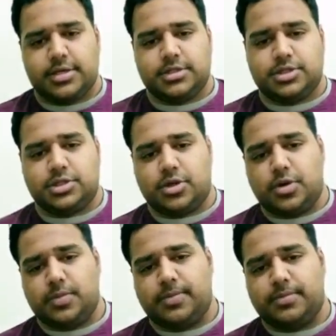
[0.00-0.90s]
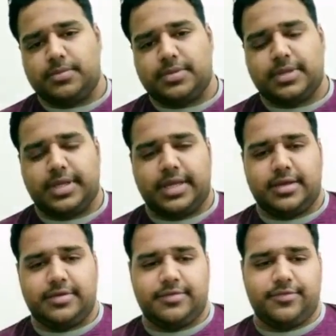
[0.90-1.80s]
So
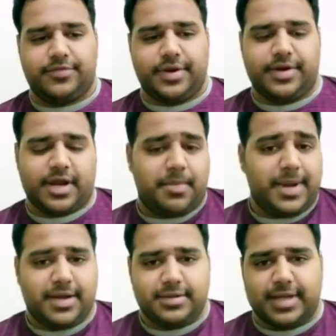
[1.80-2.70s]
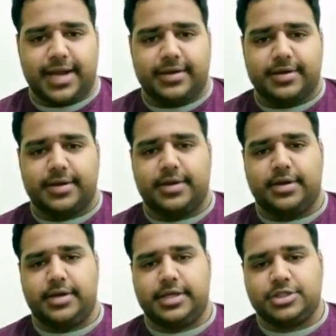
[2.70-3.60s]
we recommend that
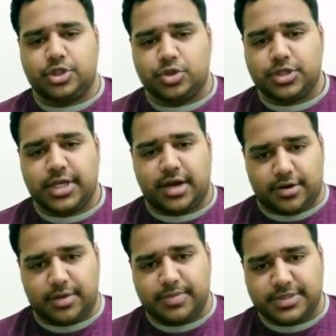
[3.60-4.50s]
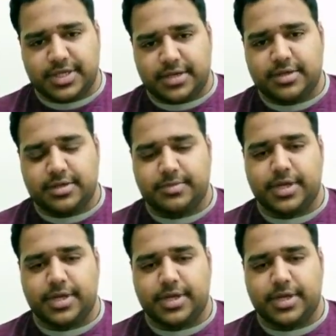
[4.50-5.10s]
it's usually 100%,